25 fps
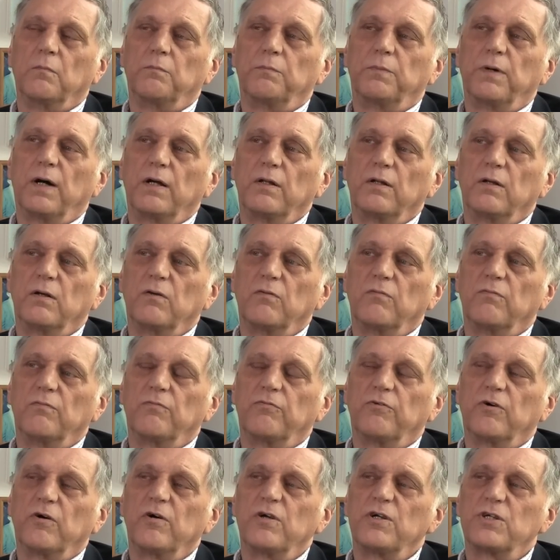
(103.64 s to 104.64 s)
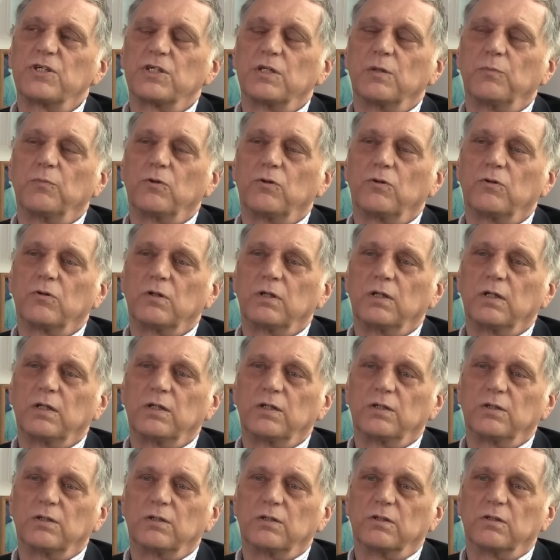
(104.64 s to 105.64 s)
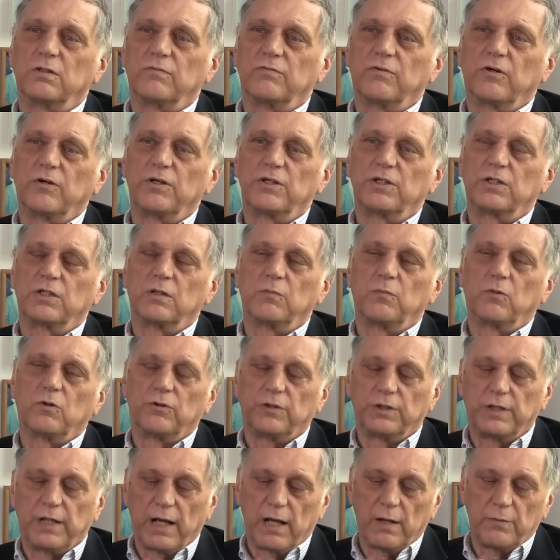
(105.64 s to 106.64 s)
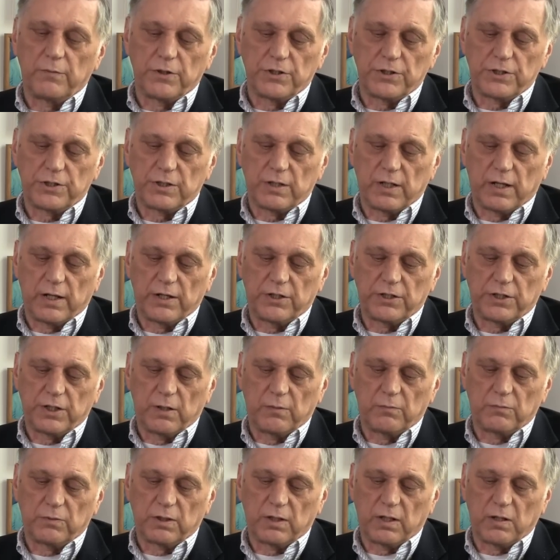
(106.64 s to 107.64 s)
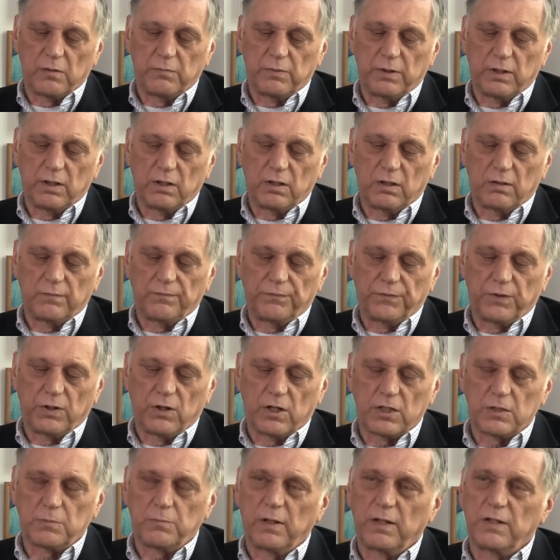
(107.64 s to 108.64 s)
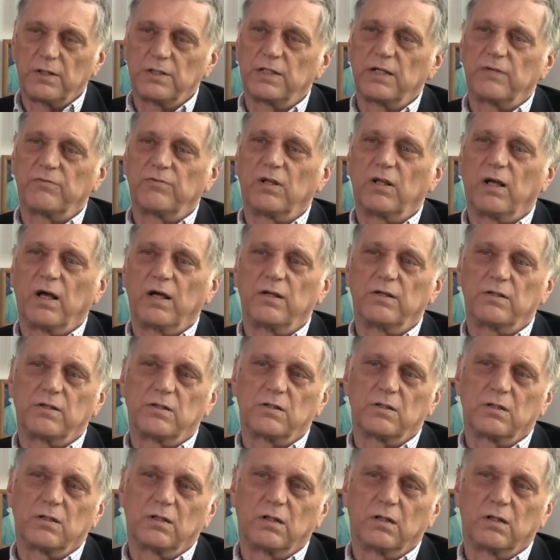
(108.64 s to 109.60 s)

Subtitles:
But very similar lesions, very similar damage to HMs can be caused by encephalitis,